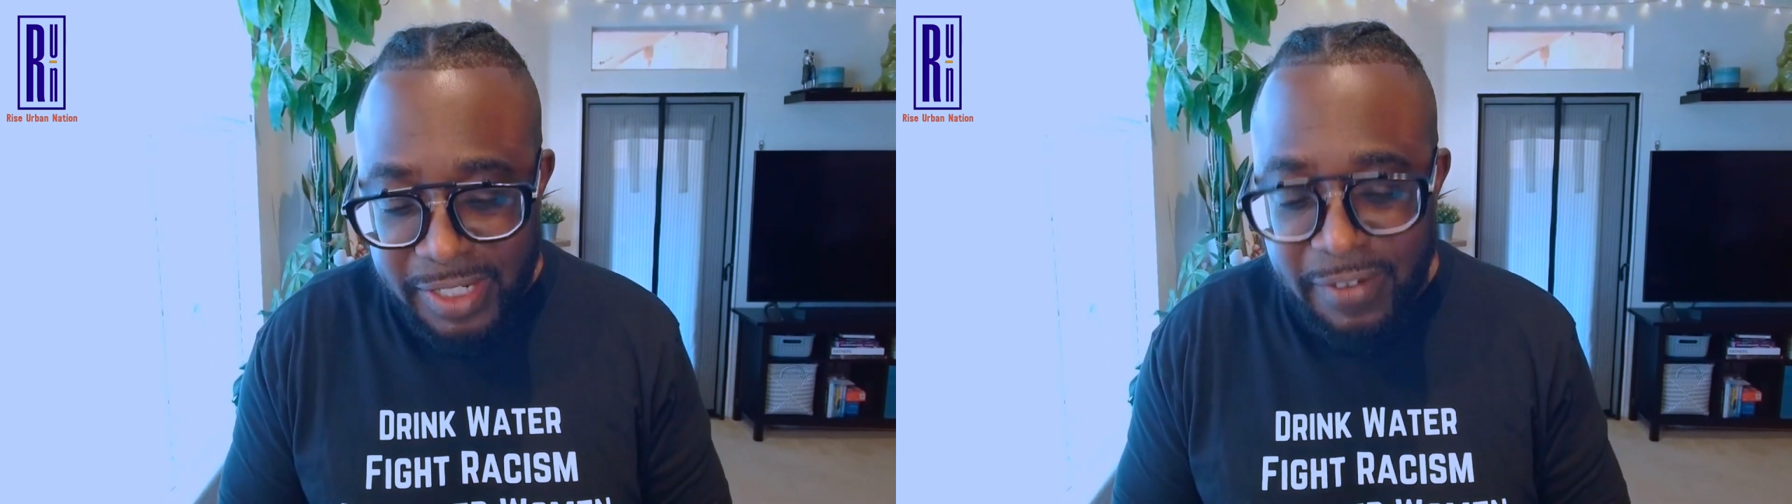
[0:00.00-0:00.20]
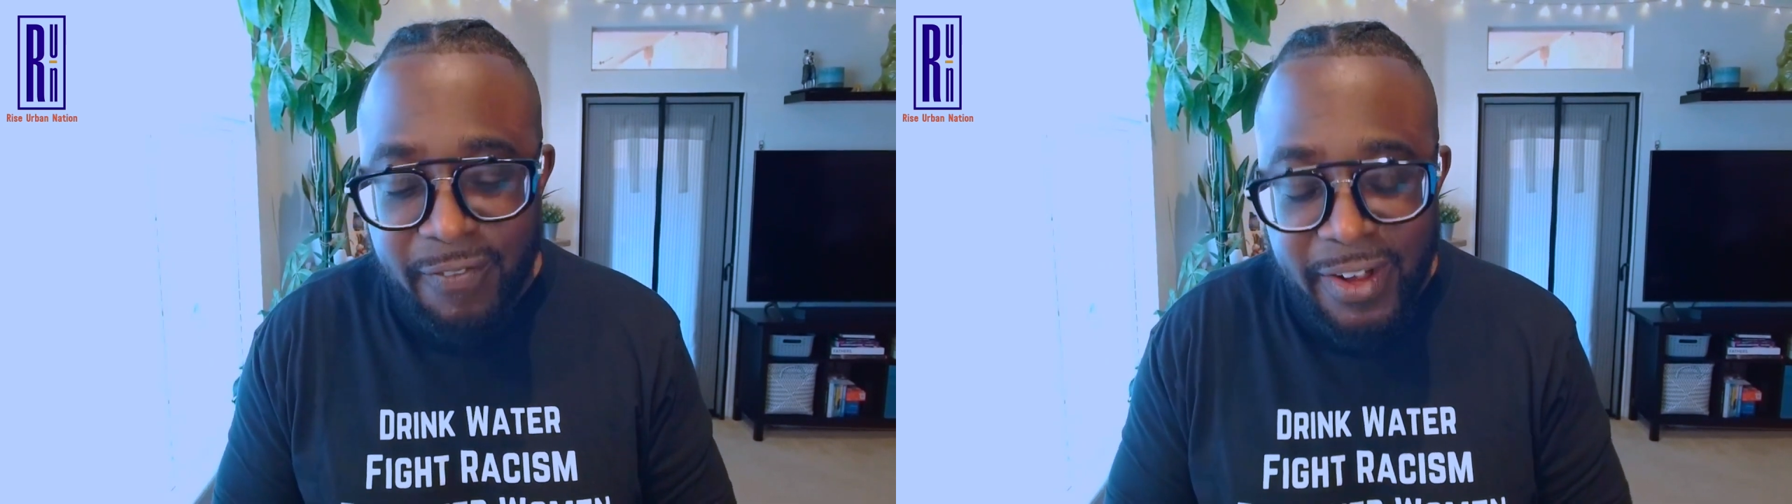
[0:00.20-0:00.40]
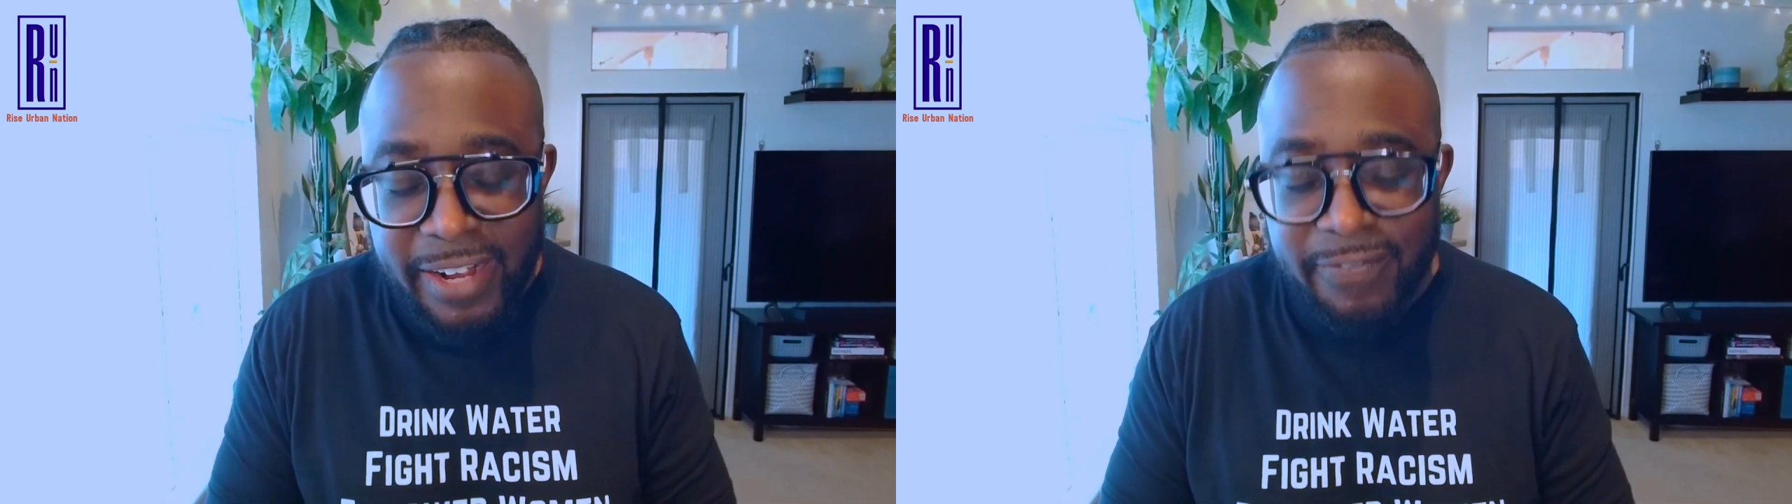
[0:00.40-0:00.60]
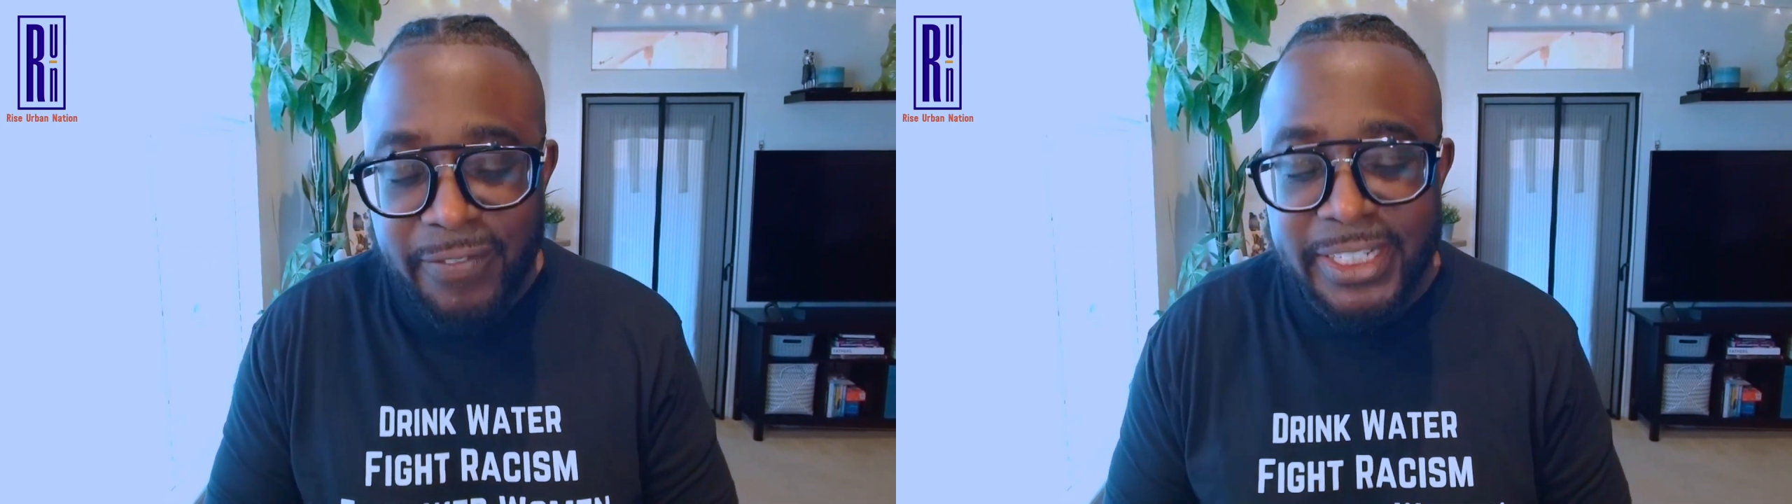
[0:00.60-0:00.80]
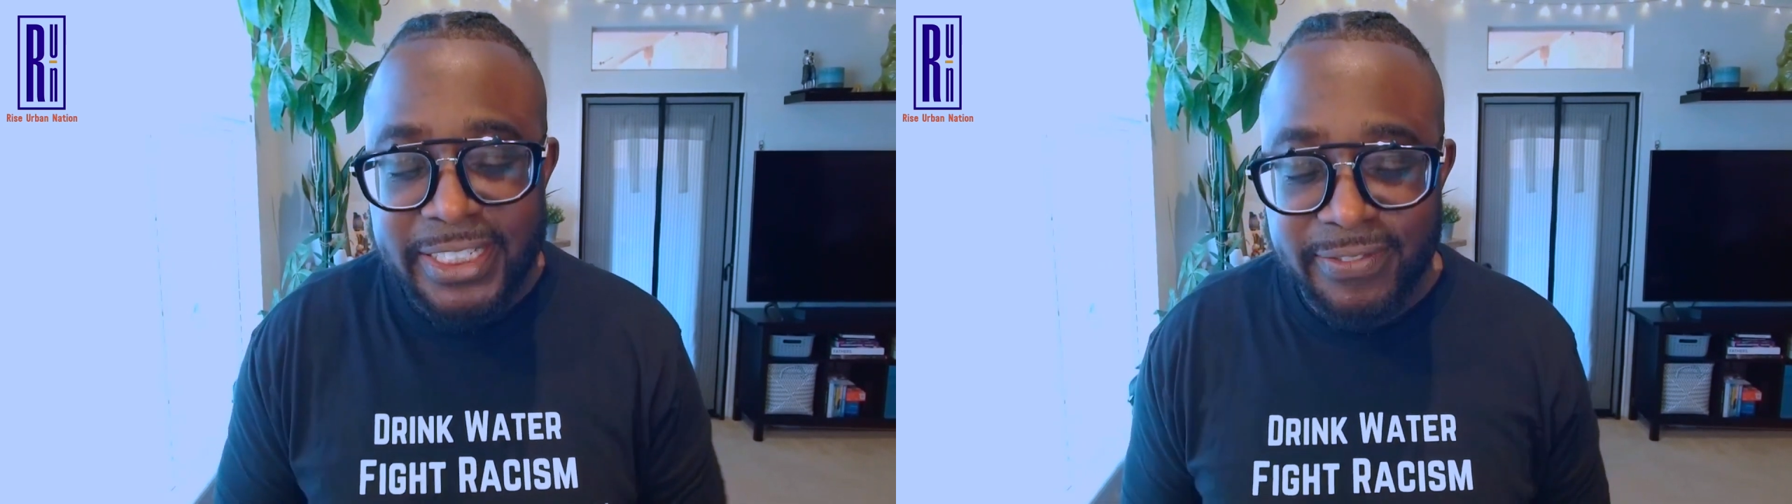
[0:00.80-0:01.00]
your very
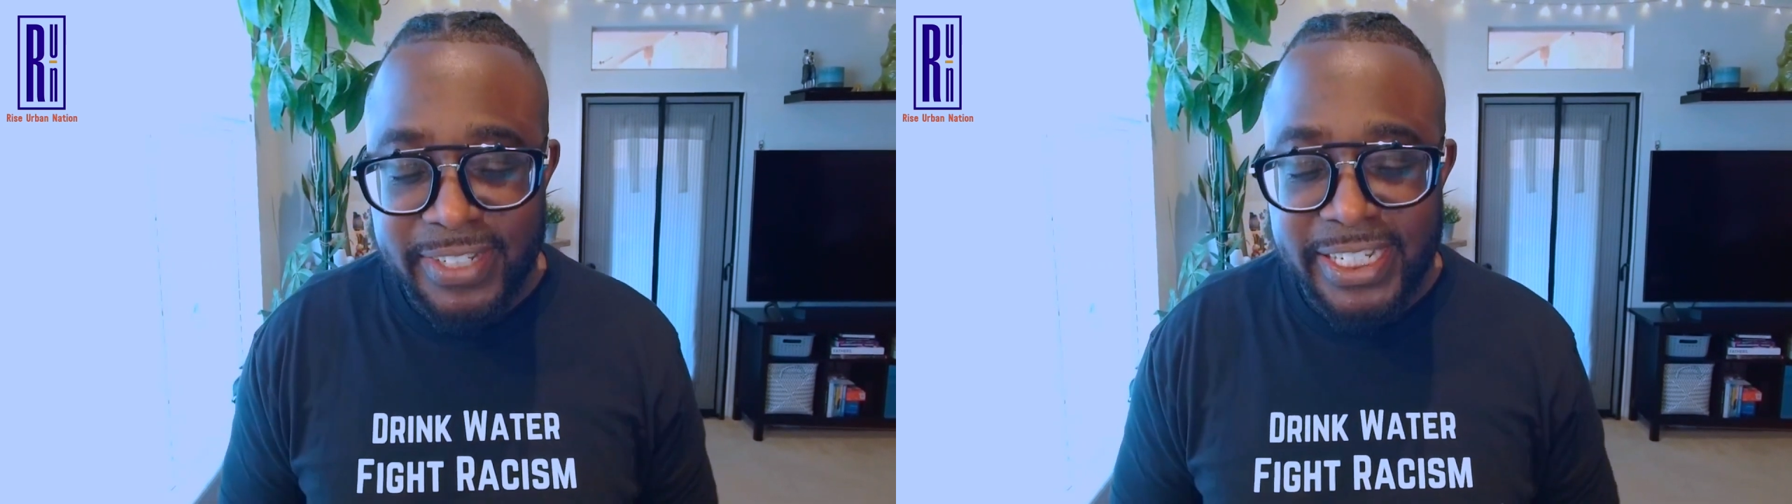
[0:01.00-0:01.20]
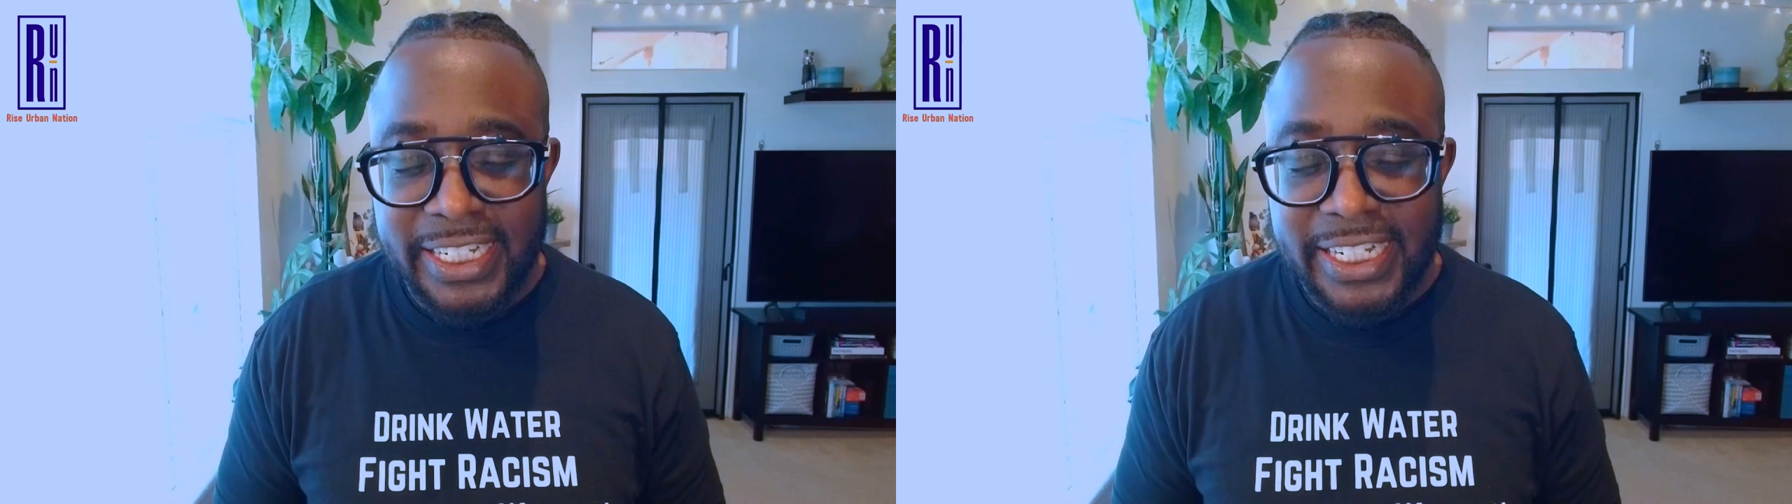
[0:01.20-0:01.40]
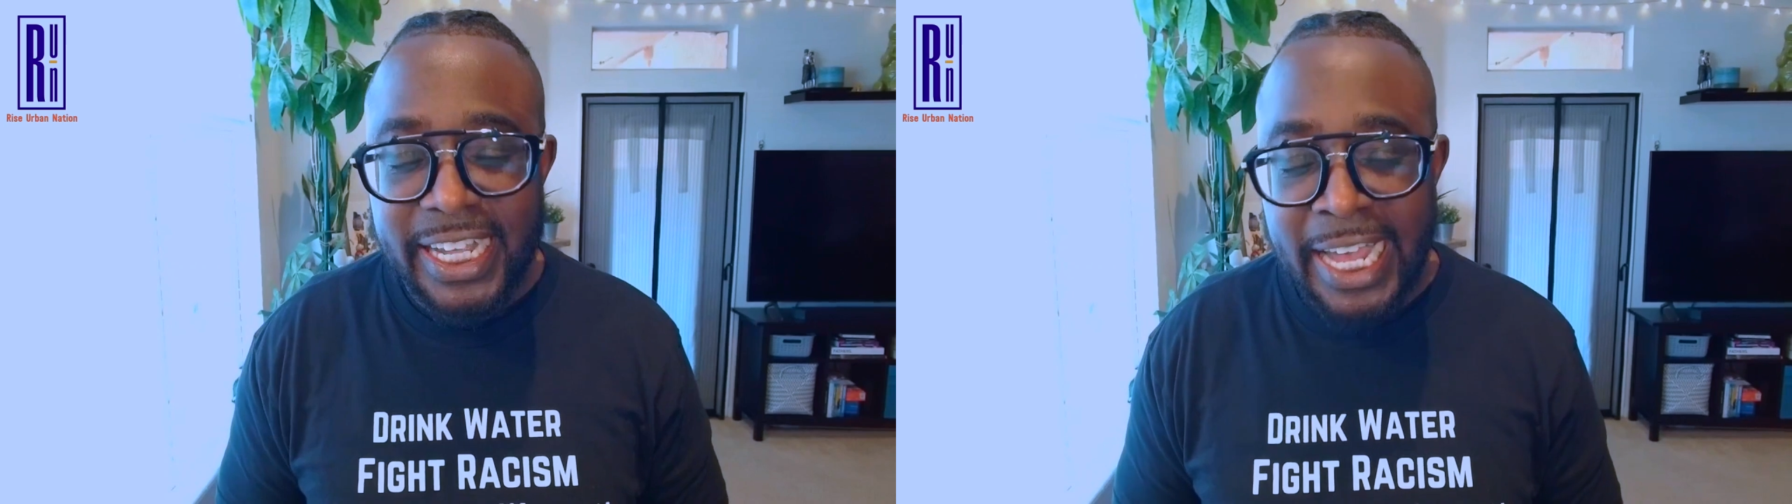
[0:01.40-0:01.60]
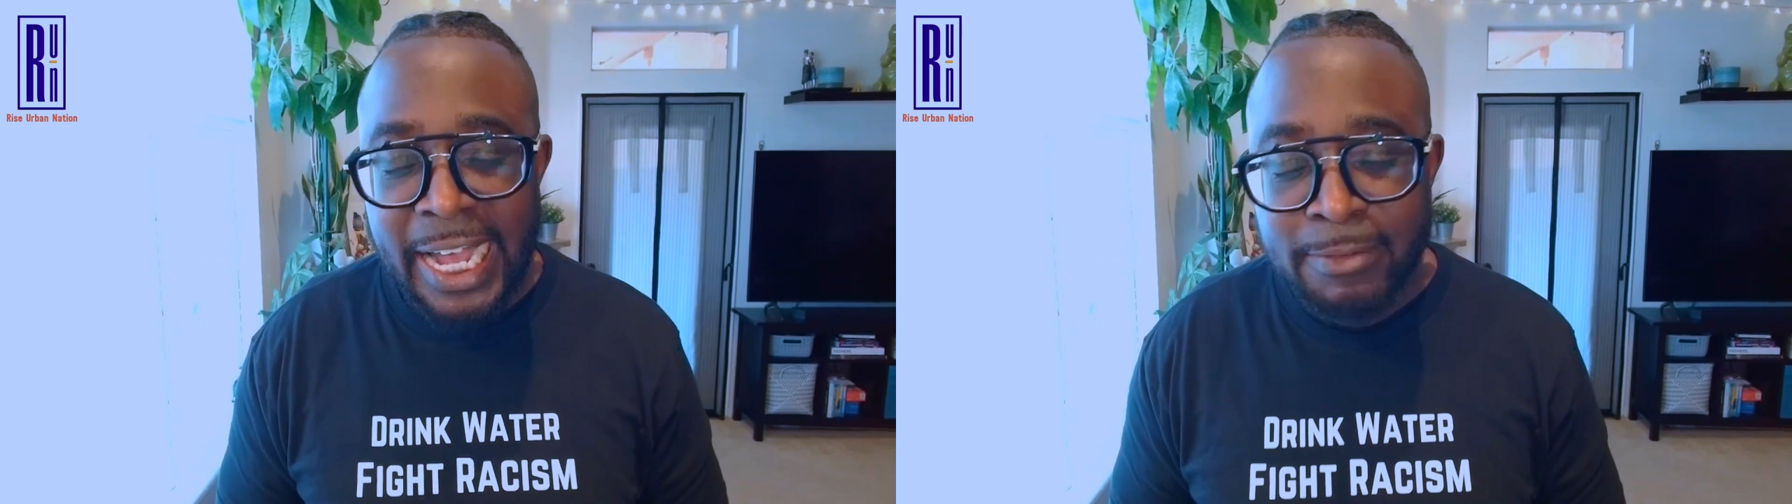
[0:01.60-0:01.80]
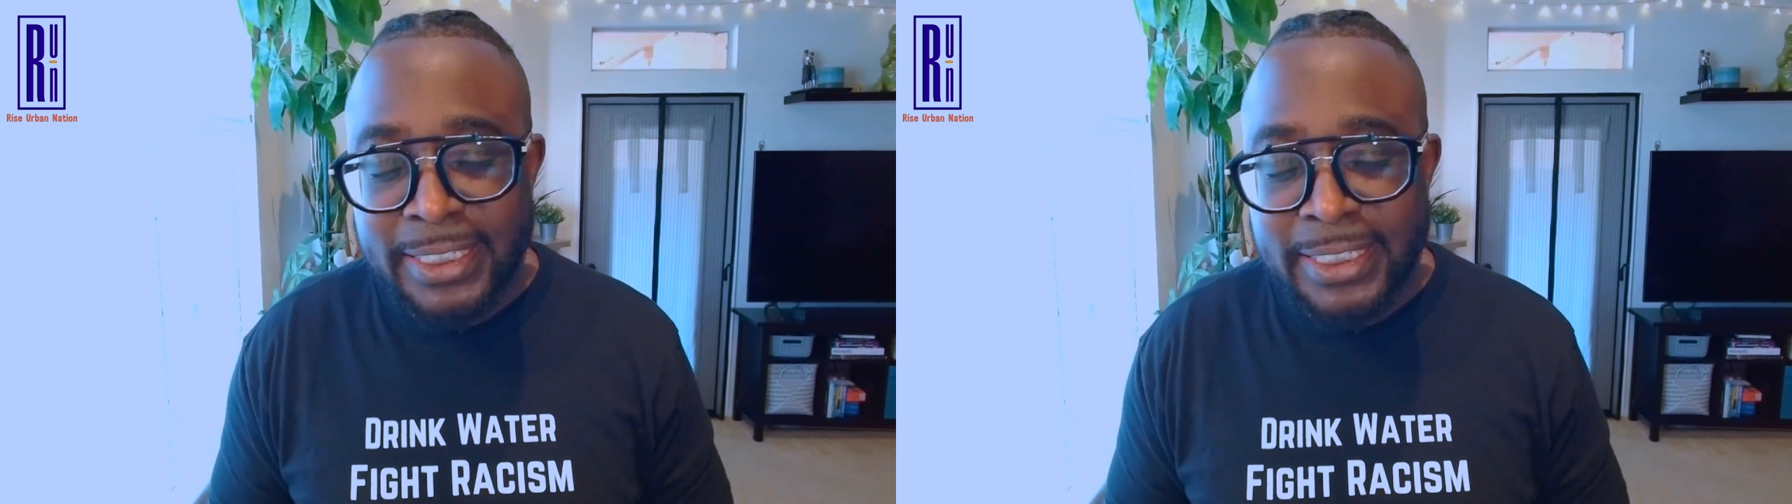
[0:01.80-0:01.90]
first event and how